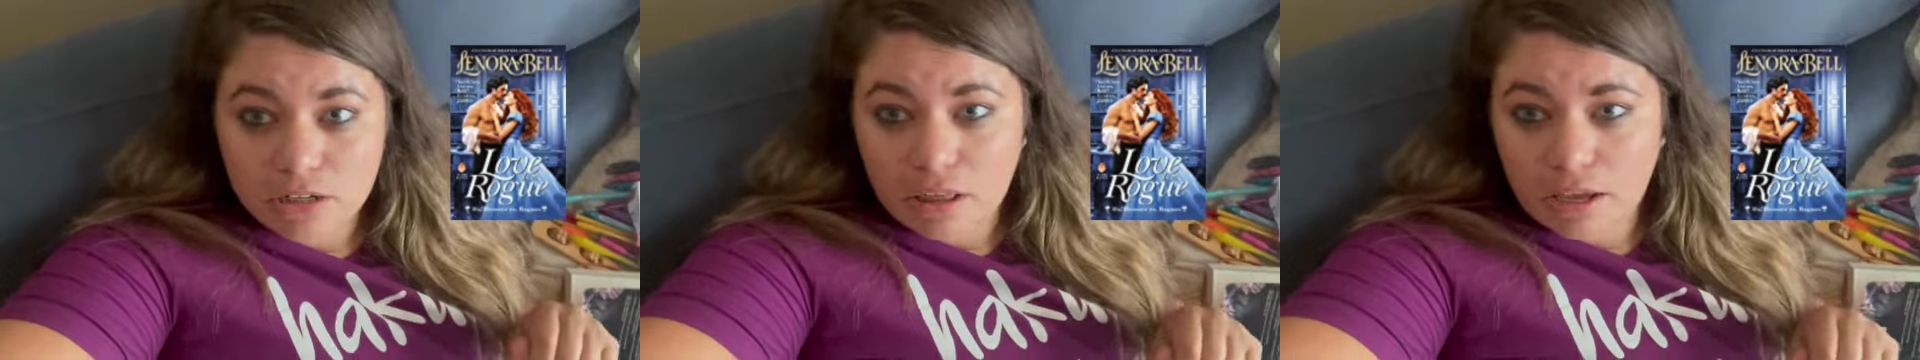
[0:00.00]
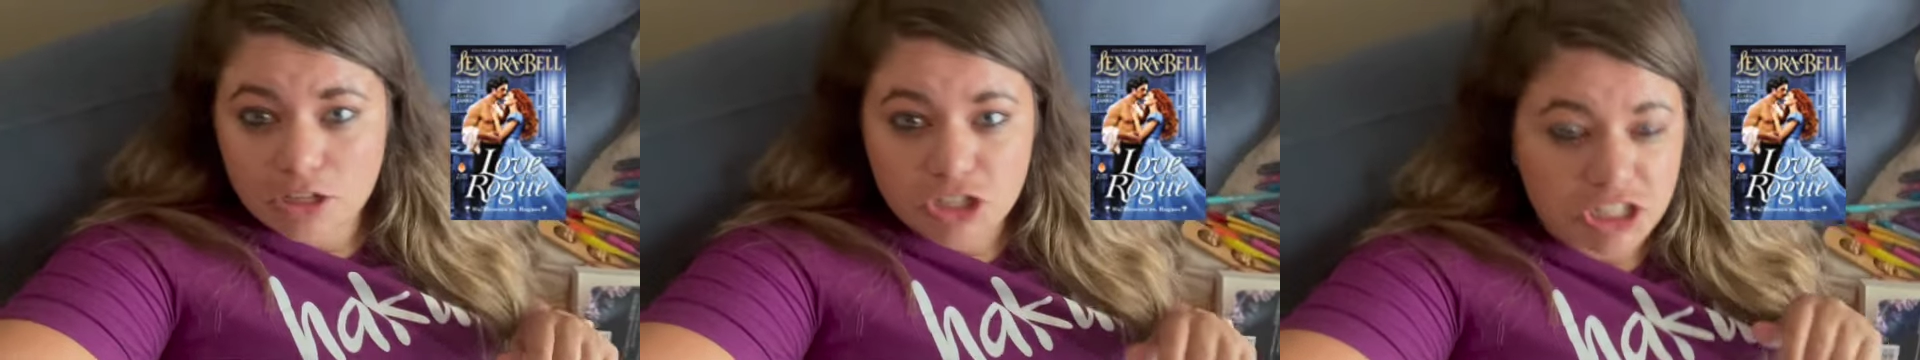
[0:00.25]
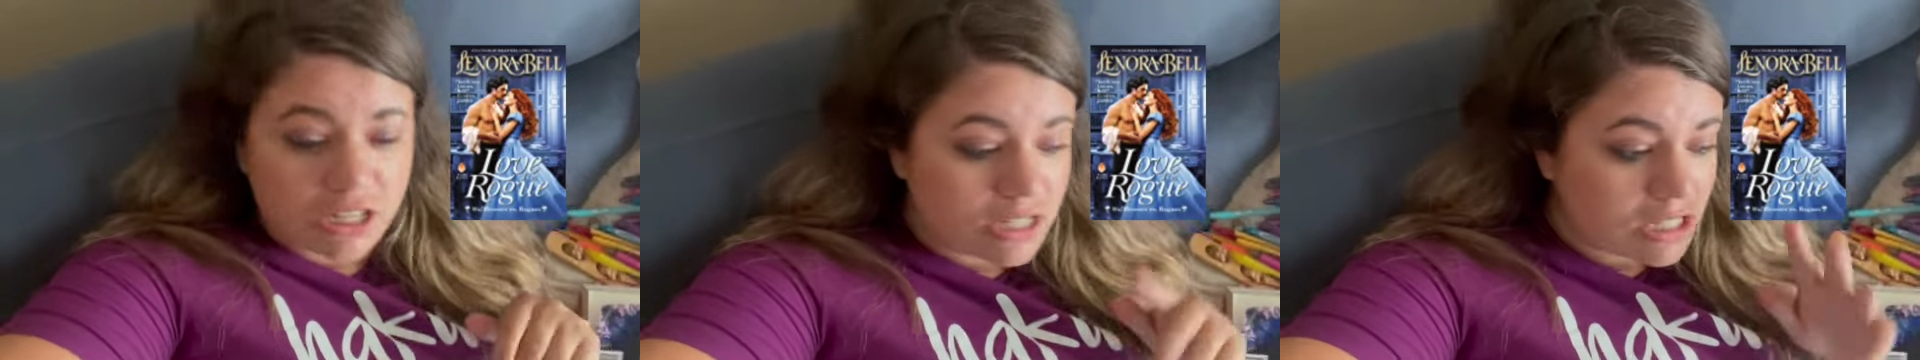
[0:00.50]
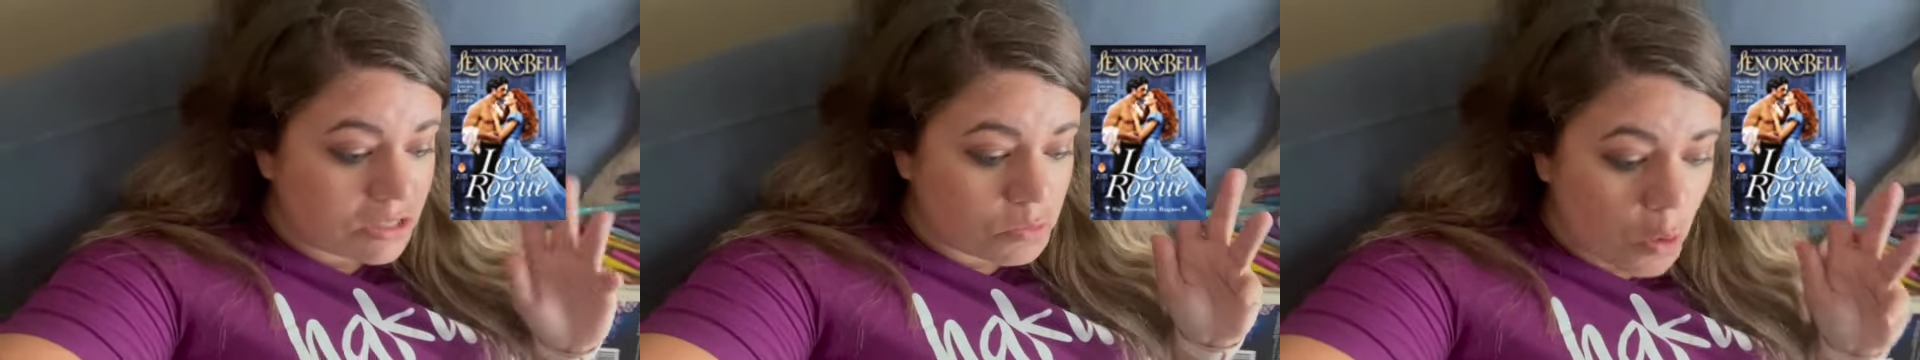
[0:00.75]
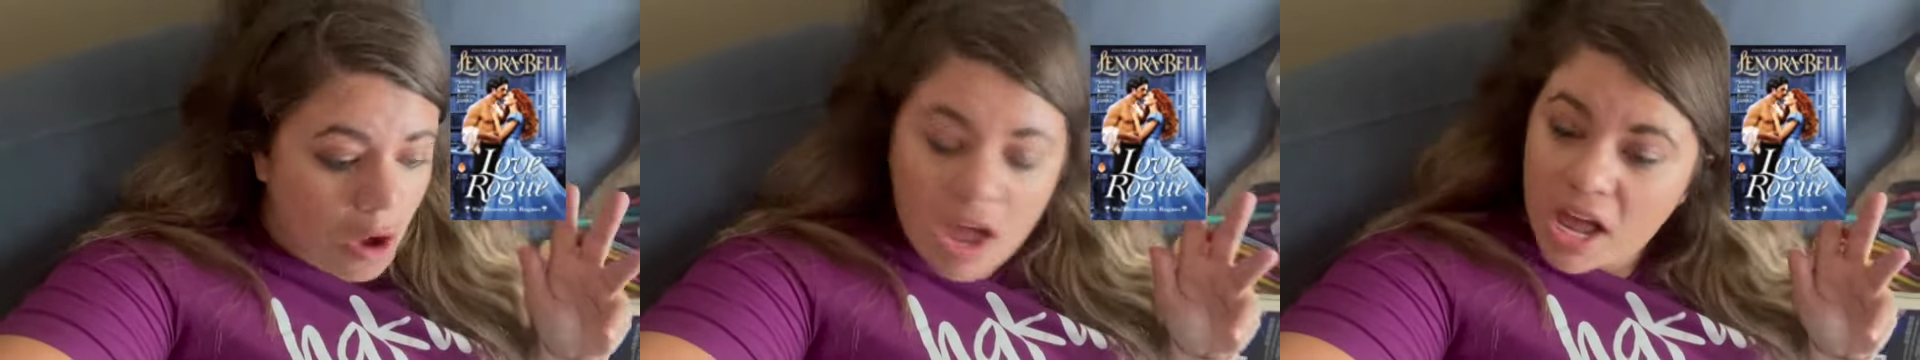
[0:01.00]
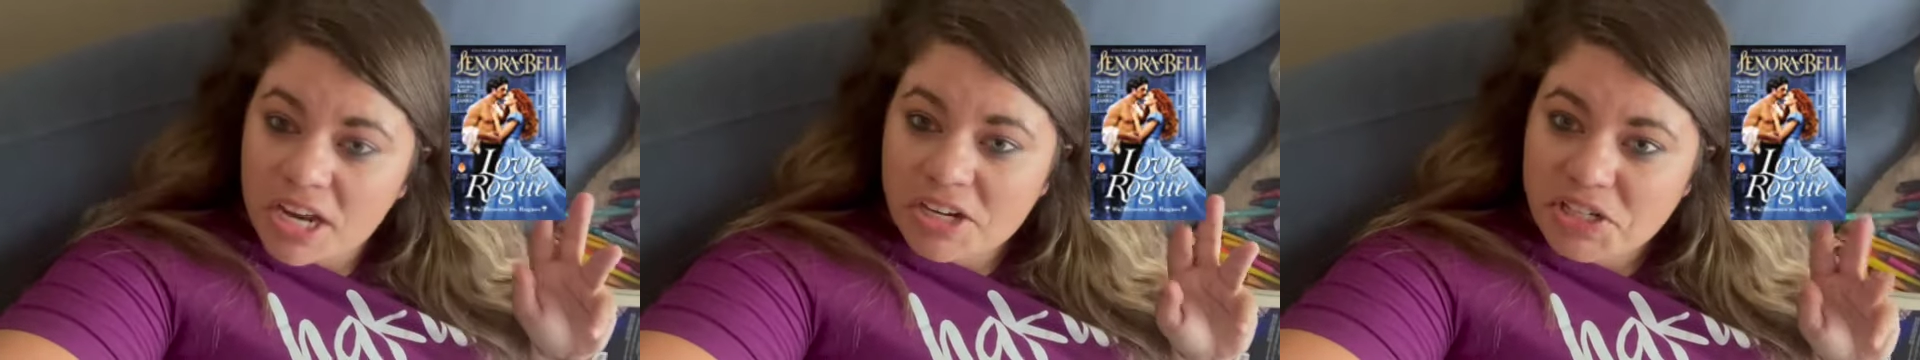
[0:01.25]
Like, she doesn't
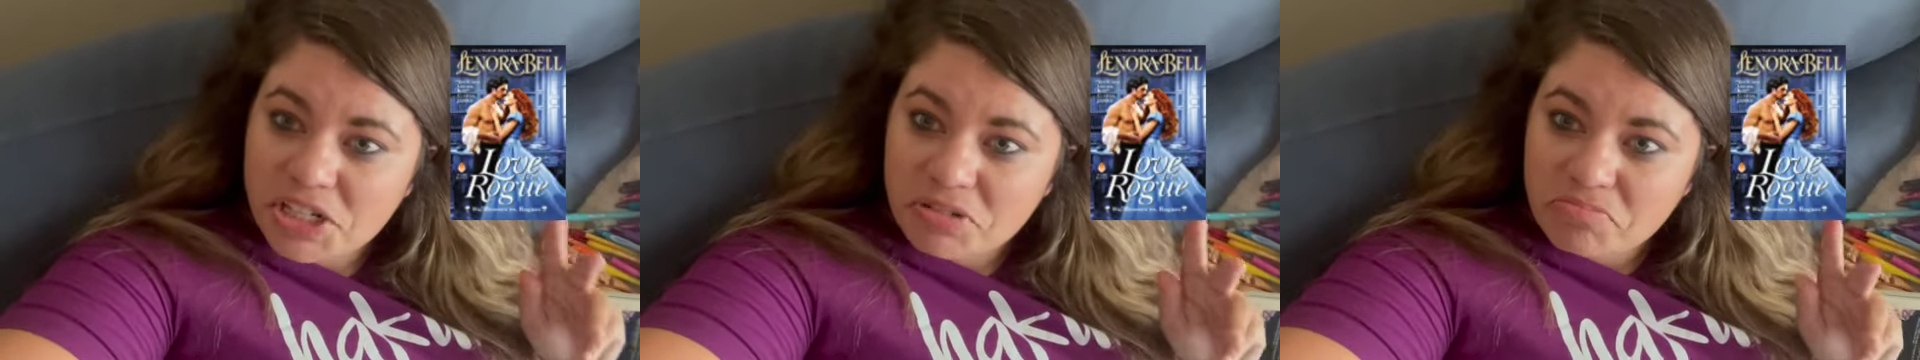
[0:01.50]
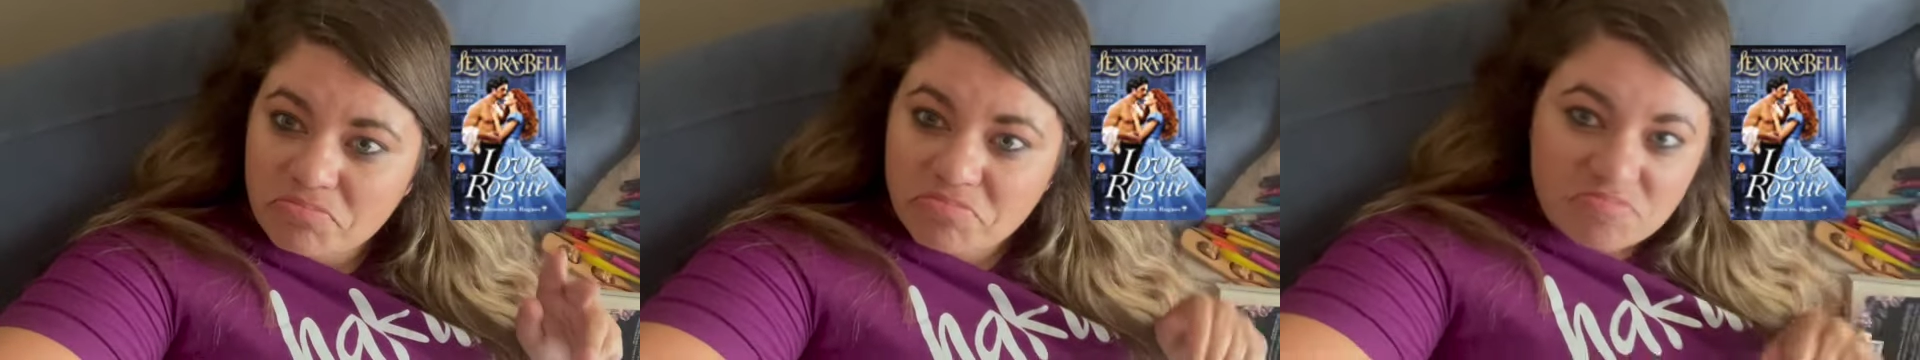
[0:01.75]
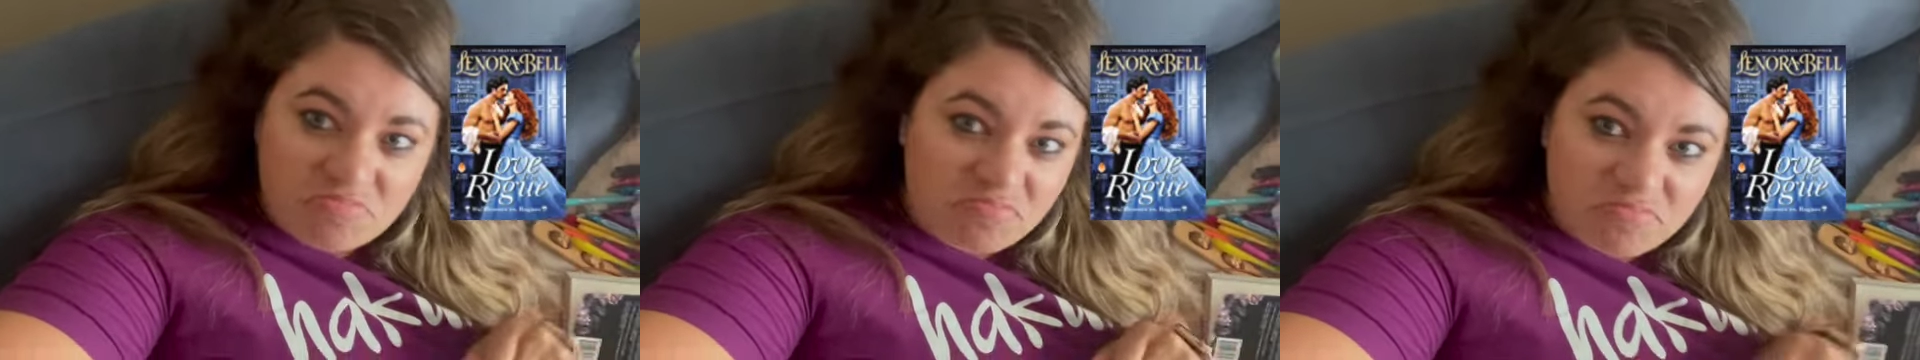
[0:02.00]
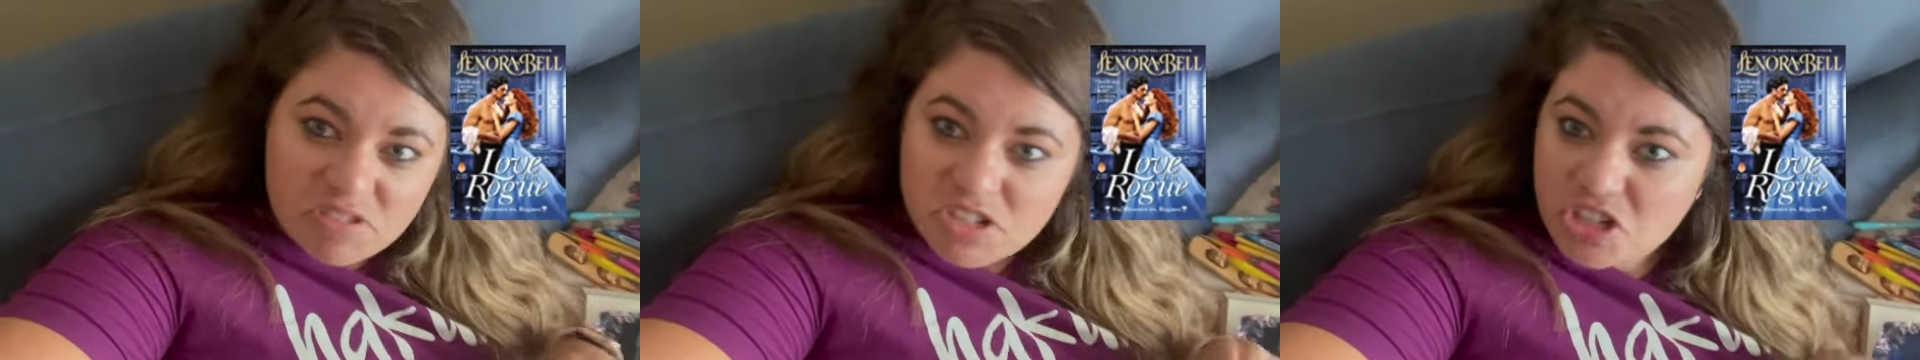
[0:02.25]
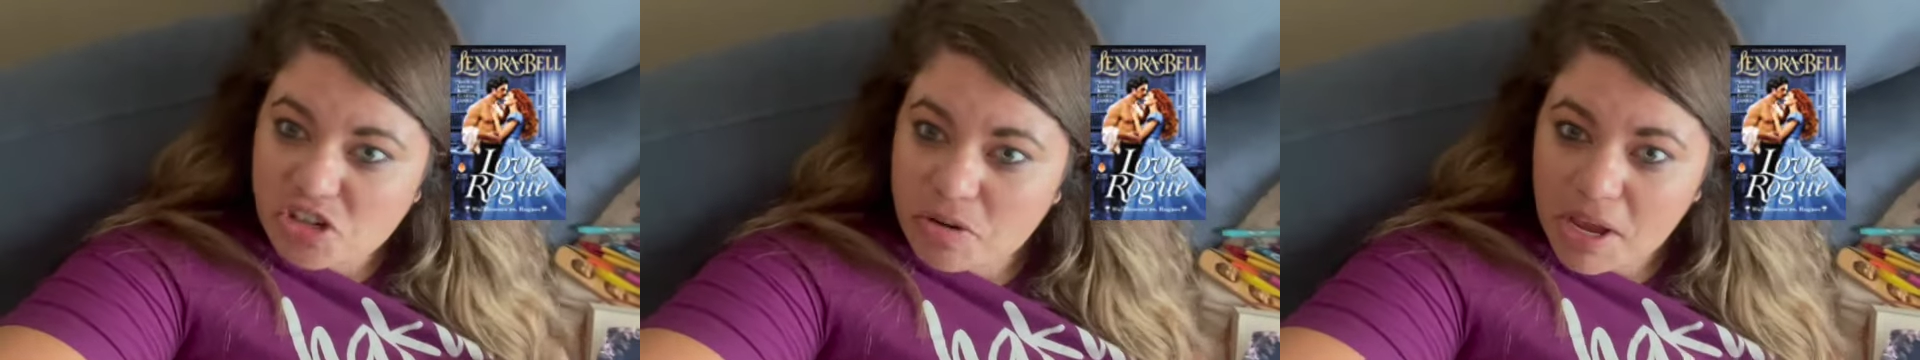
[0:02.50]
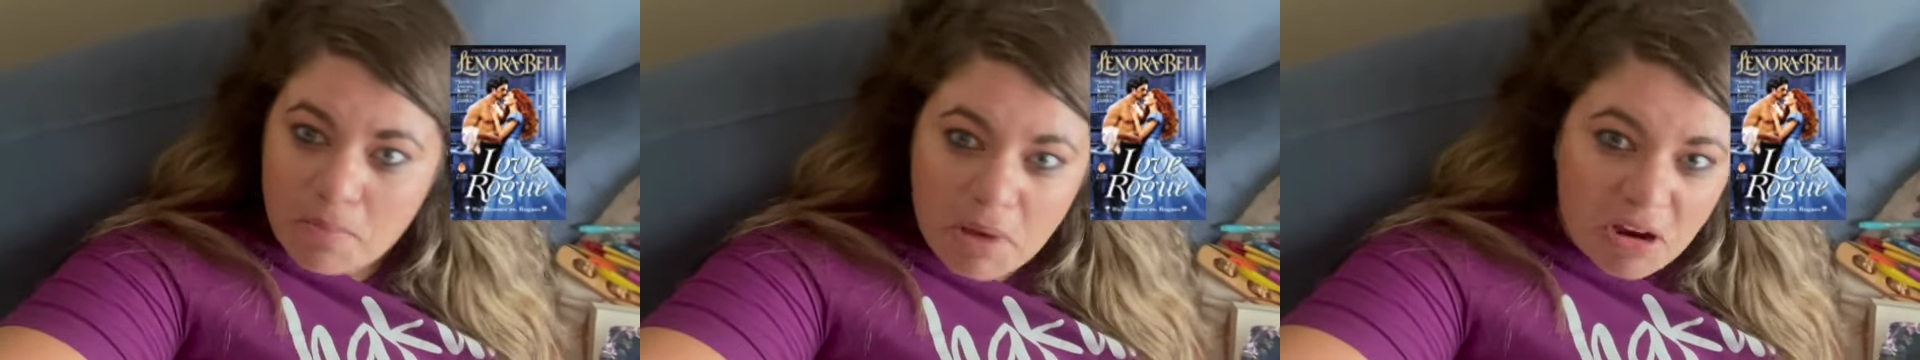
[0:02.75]
want to
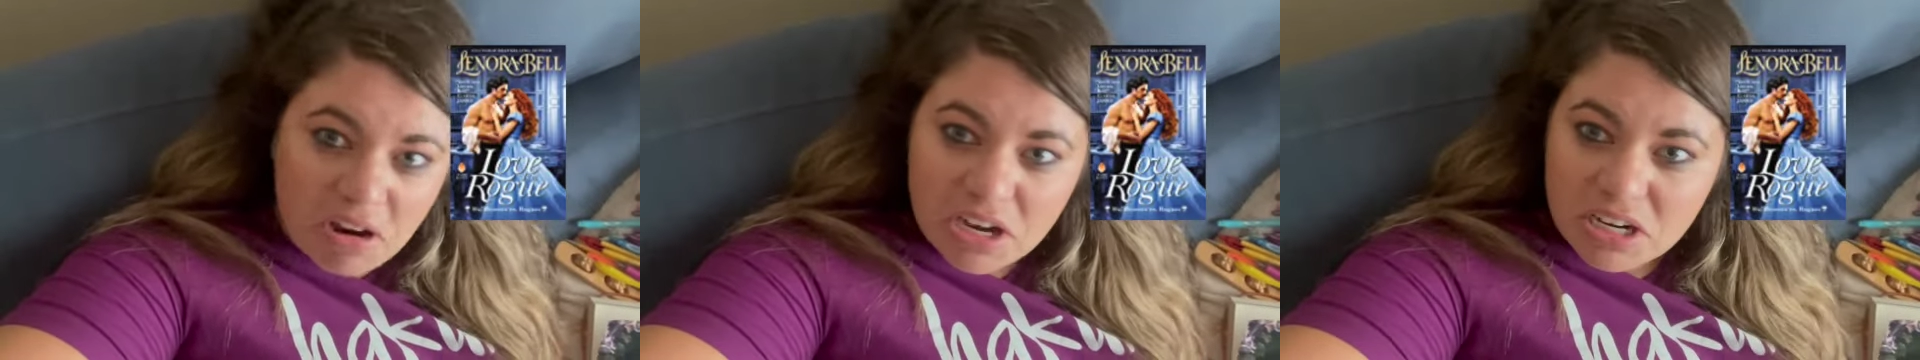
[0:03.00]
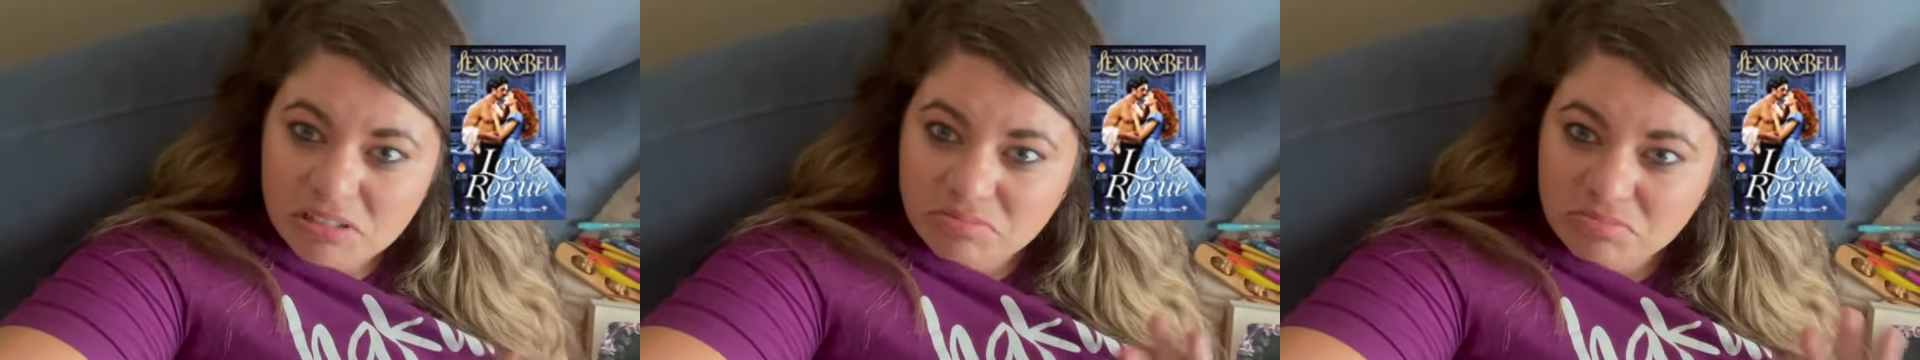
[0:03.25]
get married.